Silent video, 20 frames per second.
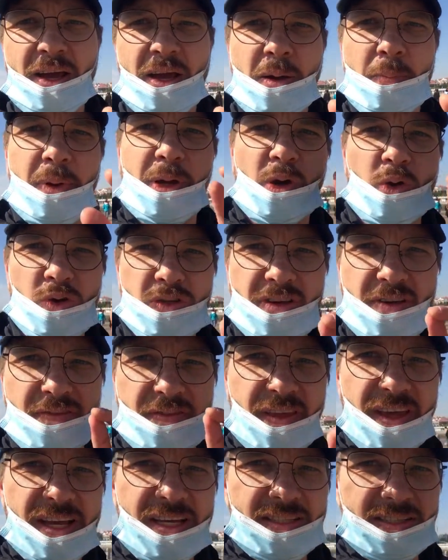because of
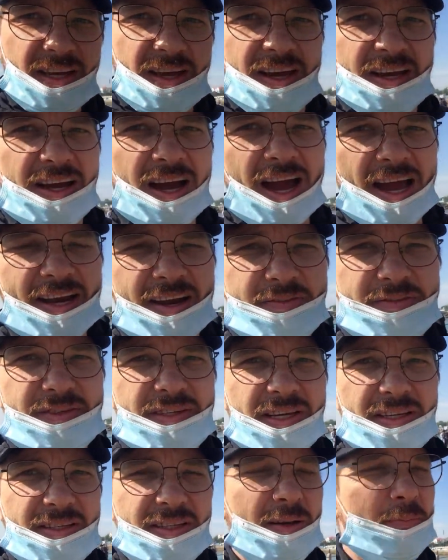these kind of
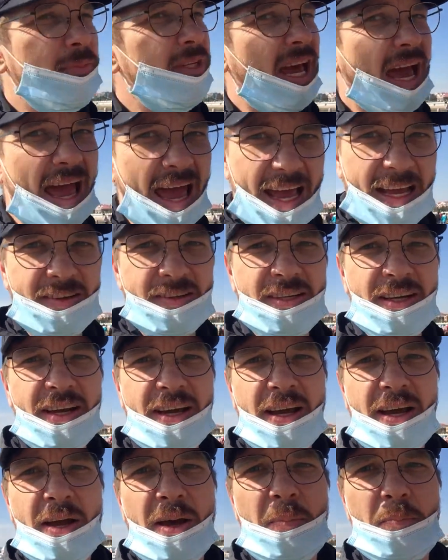systems and
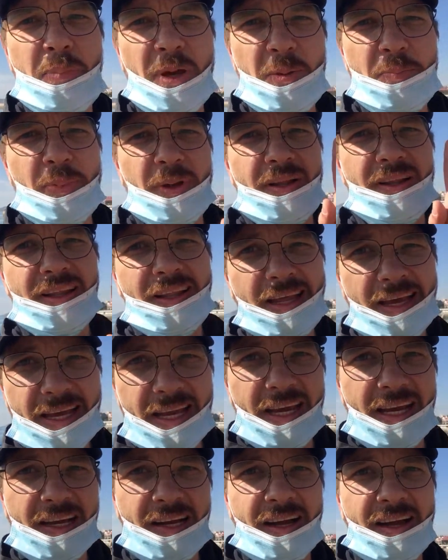people
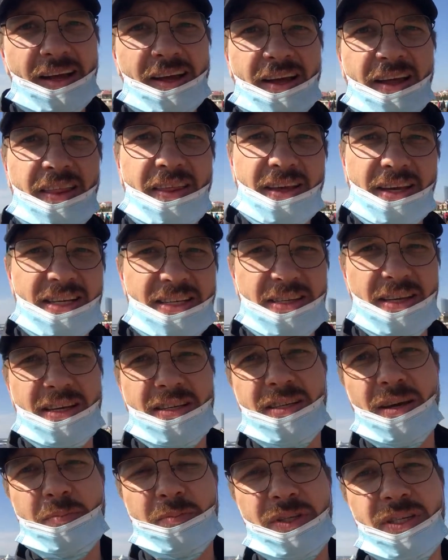leading these
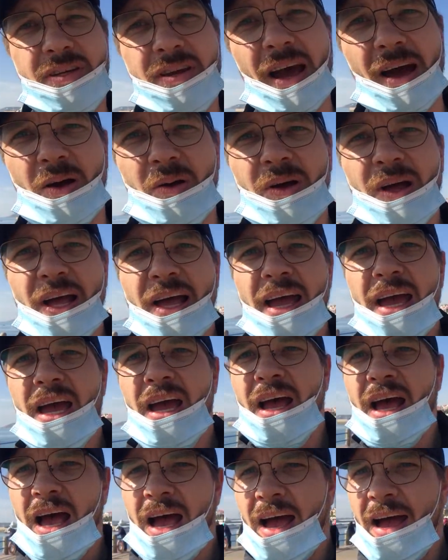systems. Now,
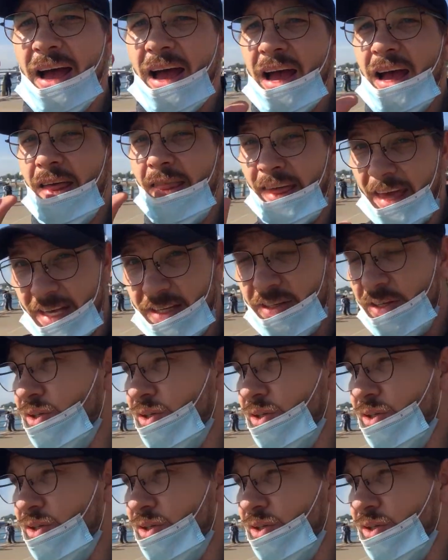there's the